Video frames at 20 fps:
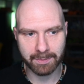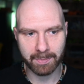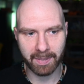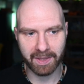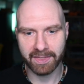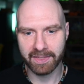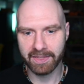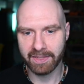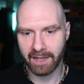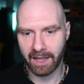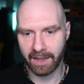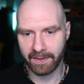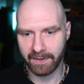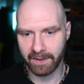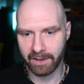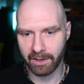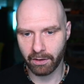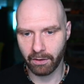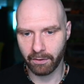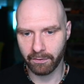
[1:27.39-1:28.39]
but
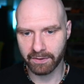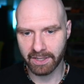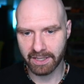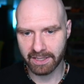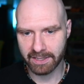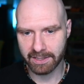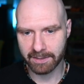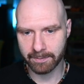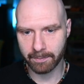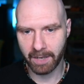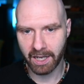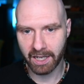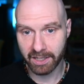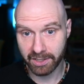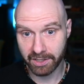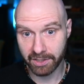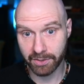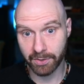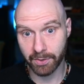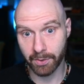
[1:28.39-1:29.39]
nothing of this
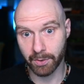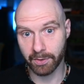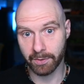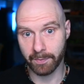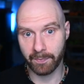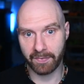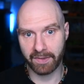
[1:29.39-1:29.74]
magnitude.